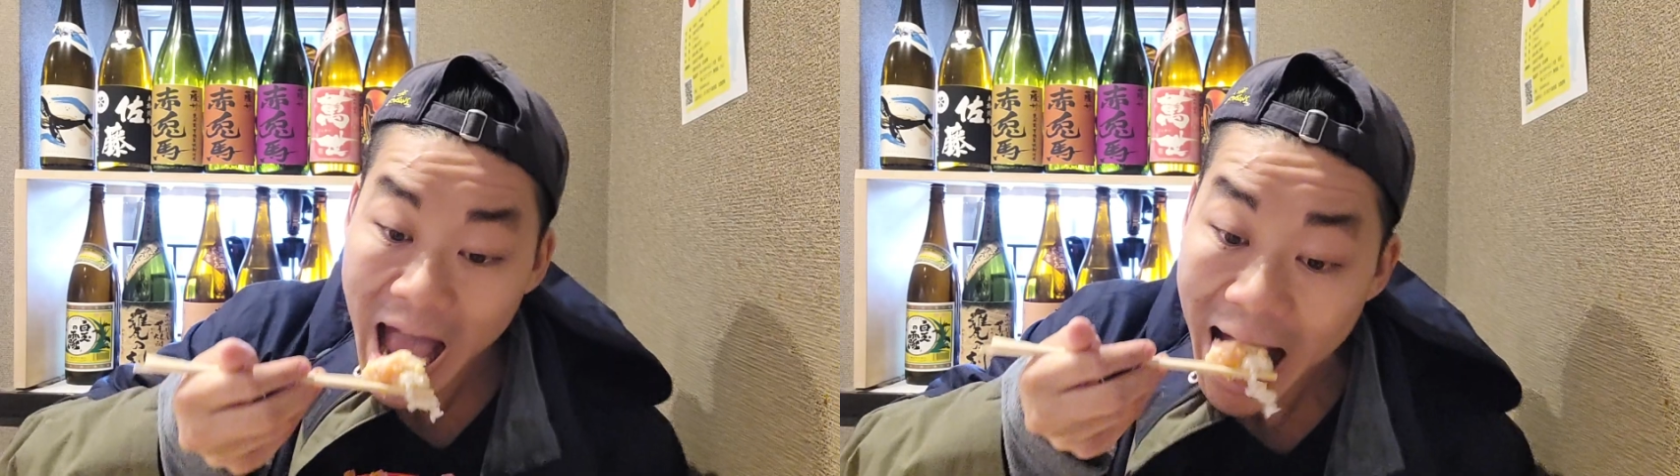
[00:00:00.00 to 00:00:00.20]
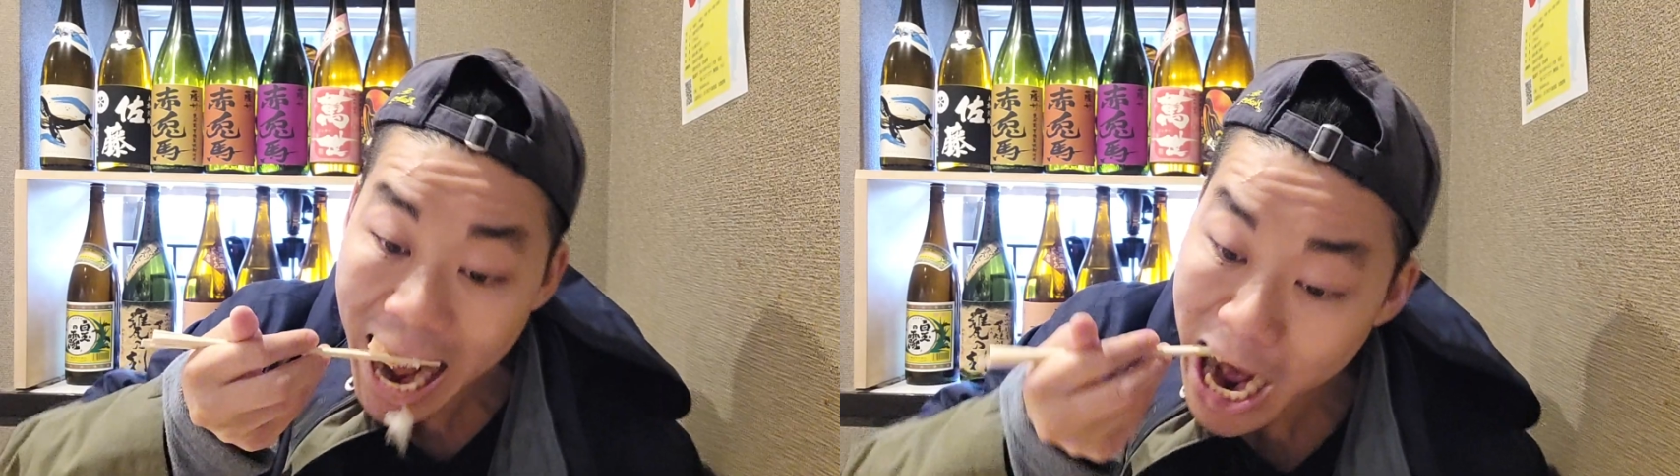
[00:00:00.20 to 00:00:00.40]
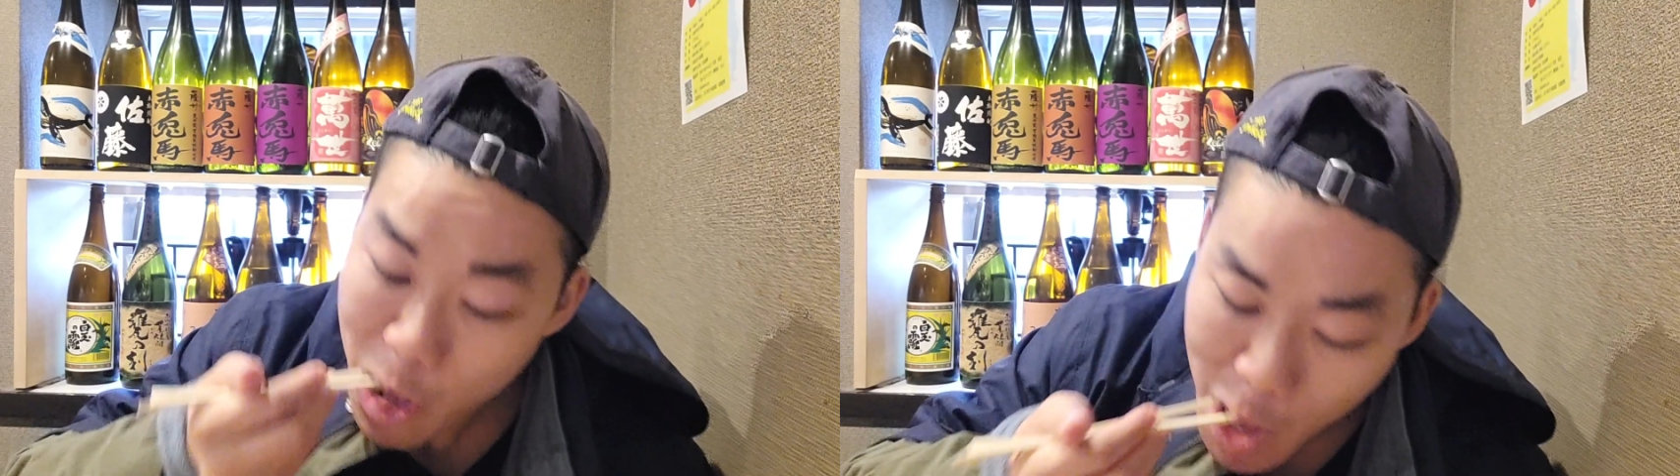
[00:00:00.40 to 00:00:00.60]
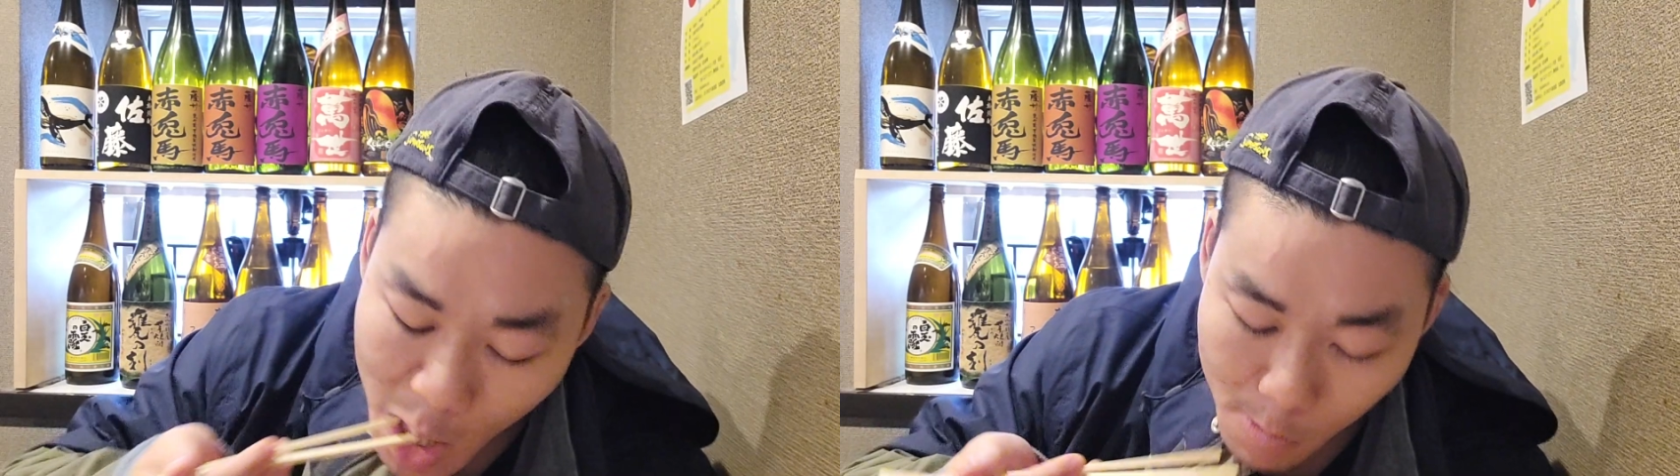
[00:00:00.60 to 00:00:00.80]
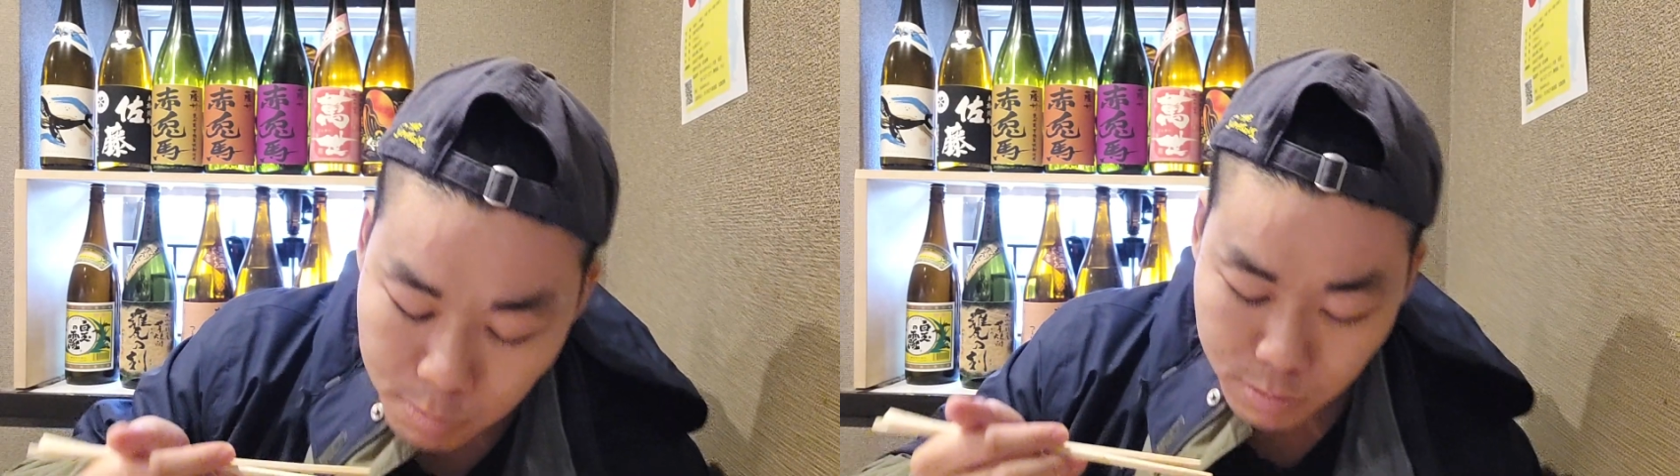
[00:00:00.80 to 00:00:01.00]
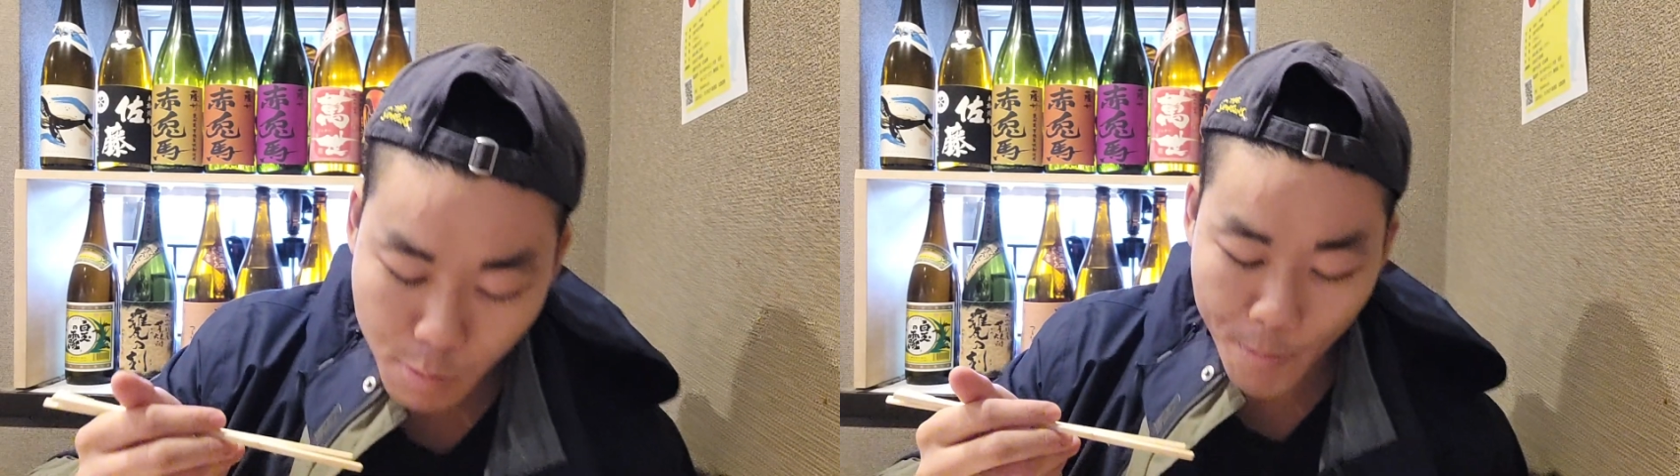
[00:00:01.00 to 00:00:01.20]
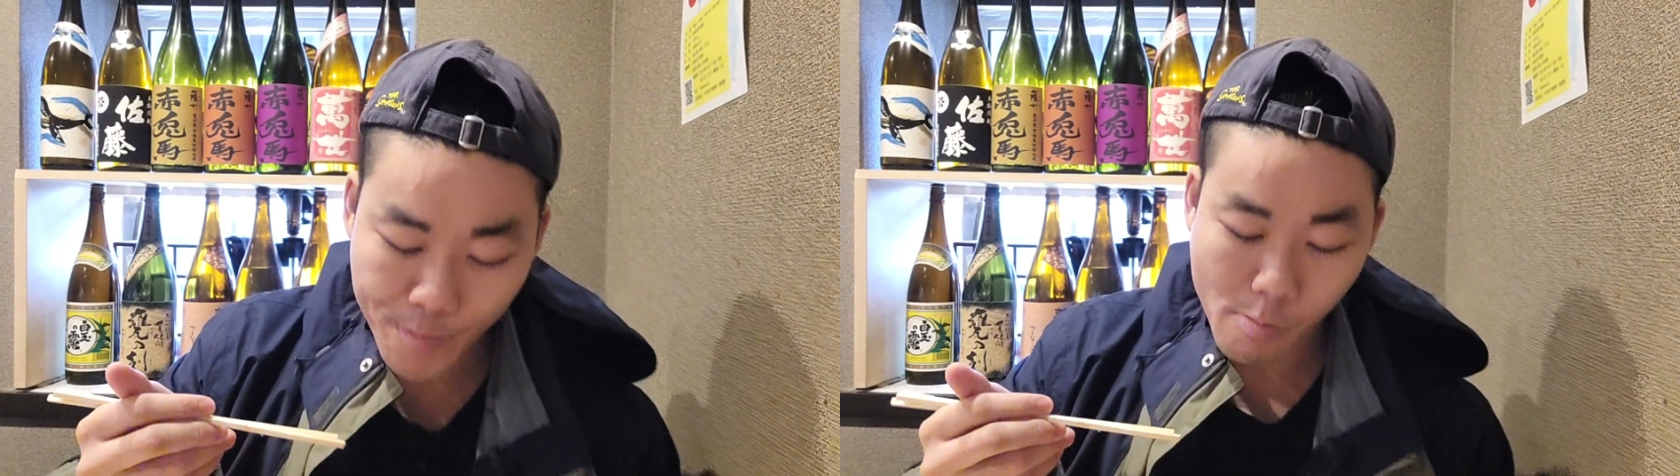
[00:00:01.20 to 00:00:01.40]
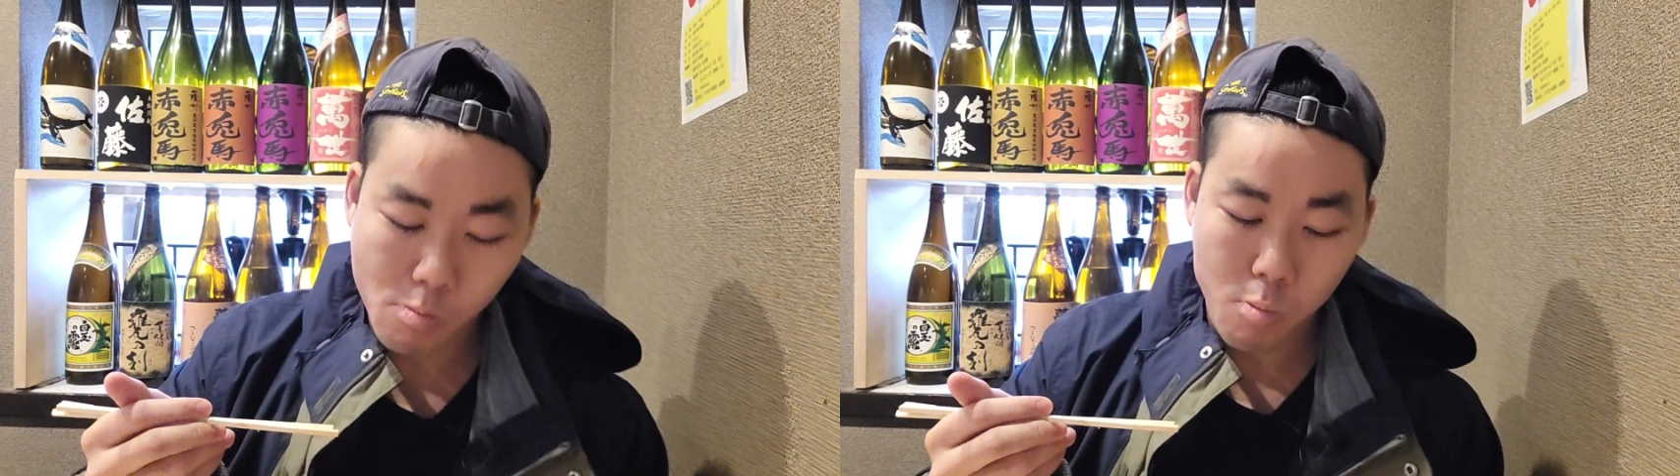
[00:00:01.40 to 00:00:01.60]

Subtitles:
Each bite was filled with a bite of